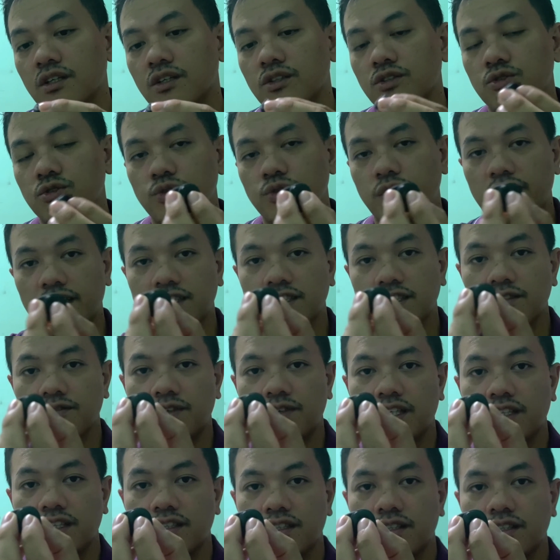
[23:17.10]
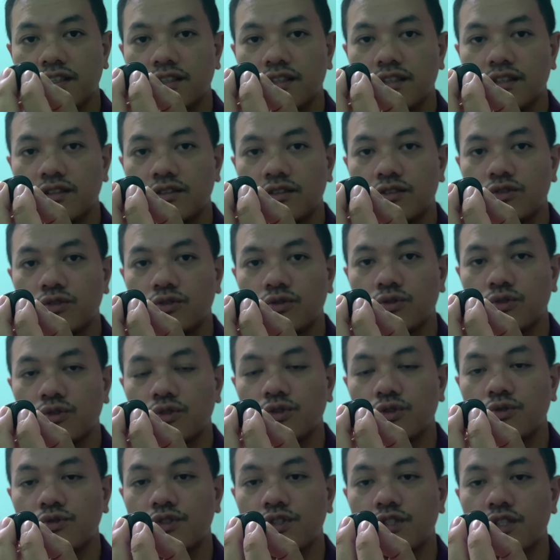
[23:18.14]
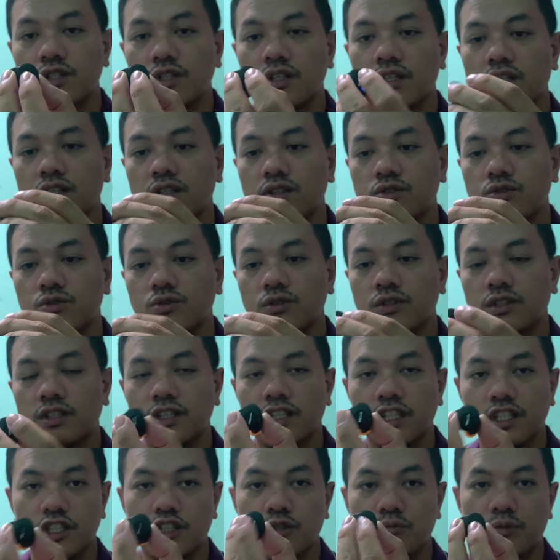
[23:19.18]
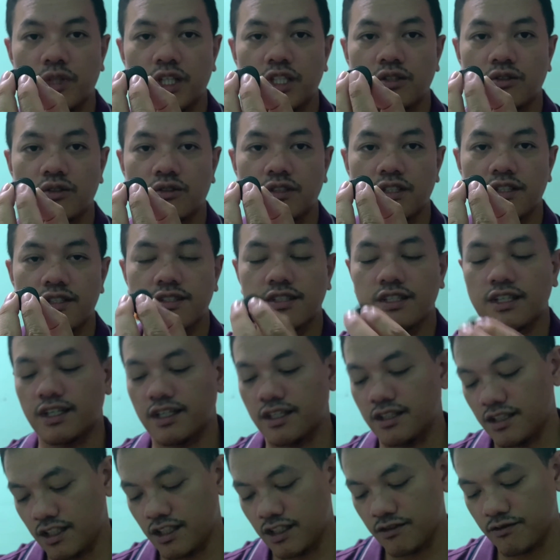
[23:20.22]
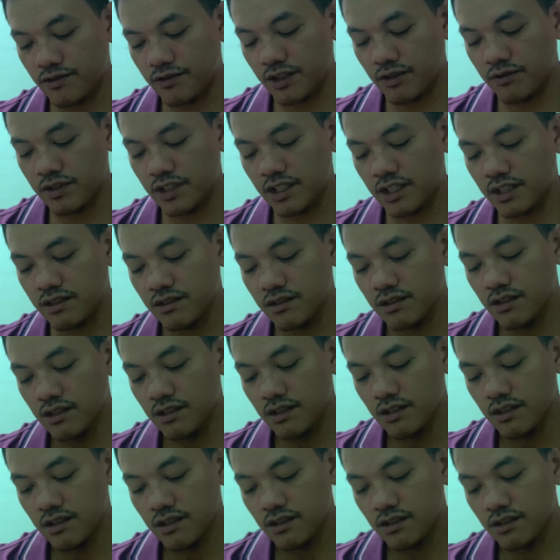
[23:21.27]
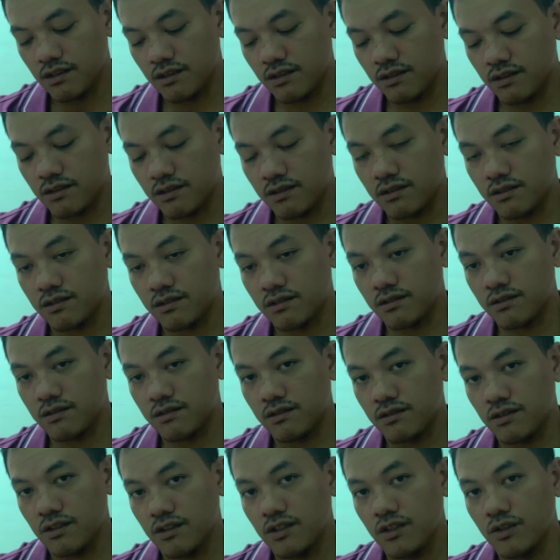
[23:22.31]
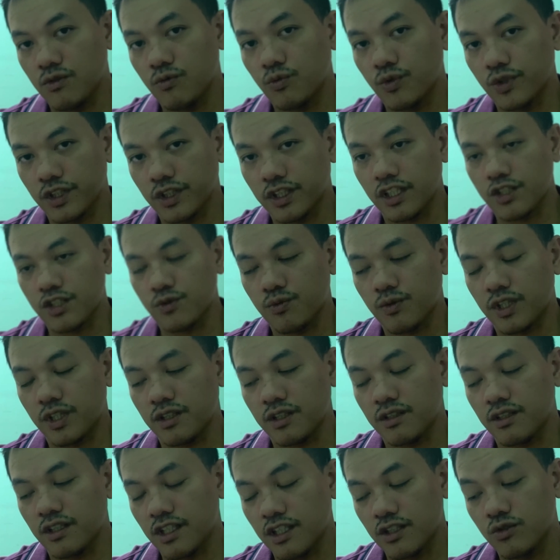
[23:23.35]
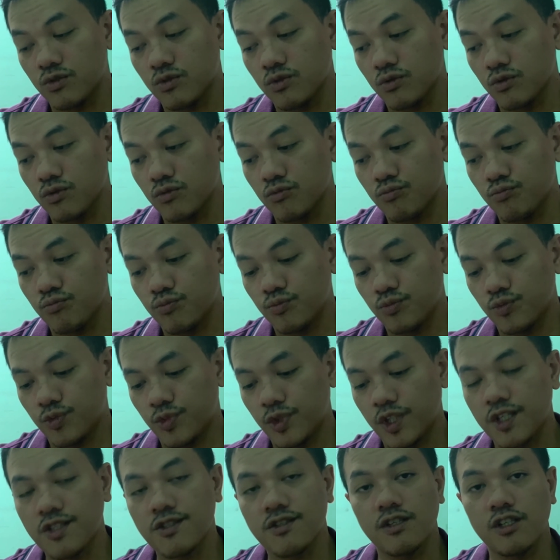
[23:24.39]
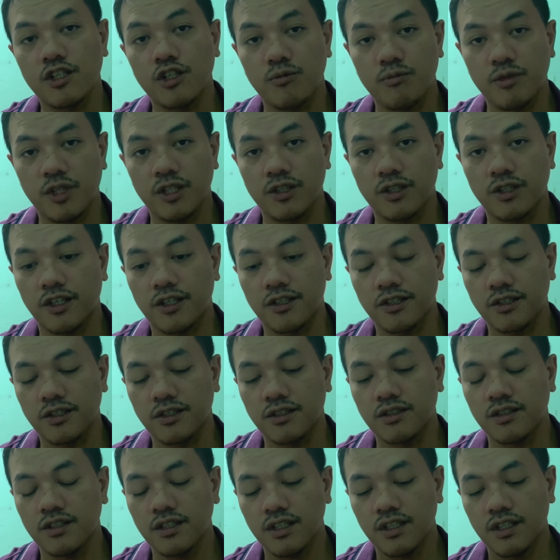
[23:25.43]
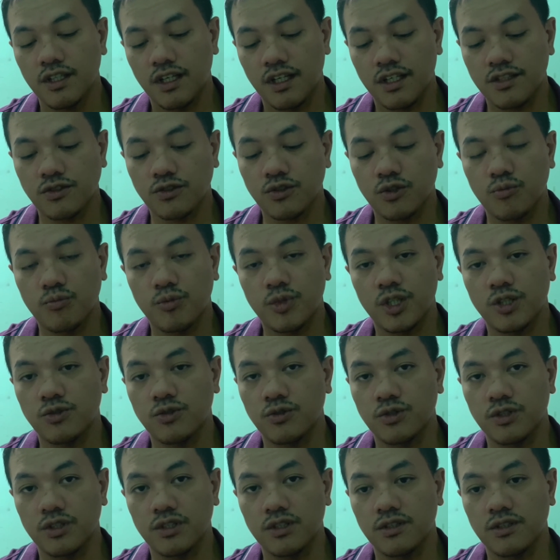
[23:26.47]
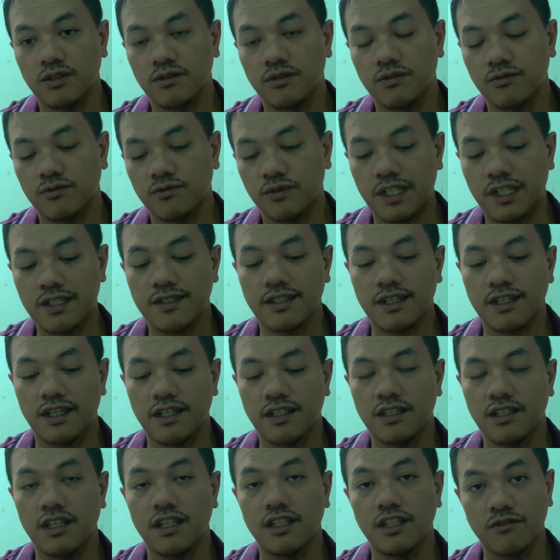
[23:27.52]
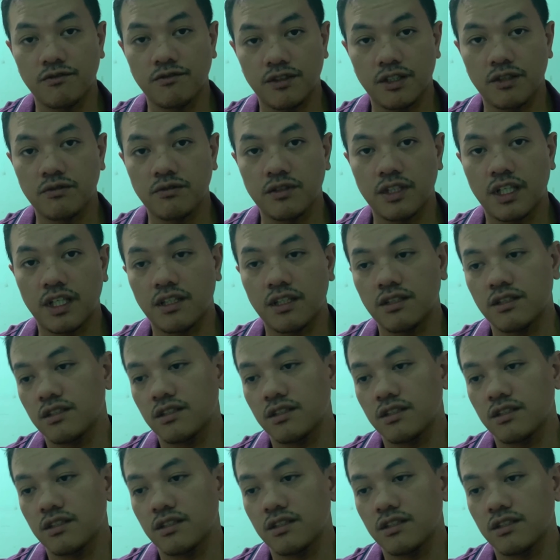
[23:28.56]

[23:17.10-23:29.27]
to activate, to click the button on the side, I found that it didn't work as well. I had to press a little bit harder as compared to the right side, and I found that